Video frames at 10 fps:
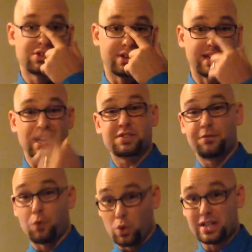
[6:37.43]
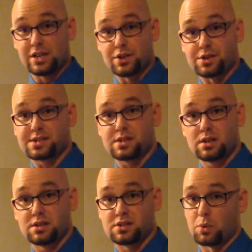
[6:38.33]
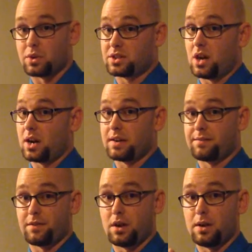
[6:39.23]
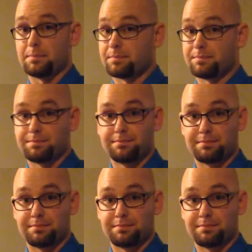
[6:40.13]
During the next 40 years, so we're talking from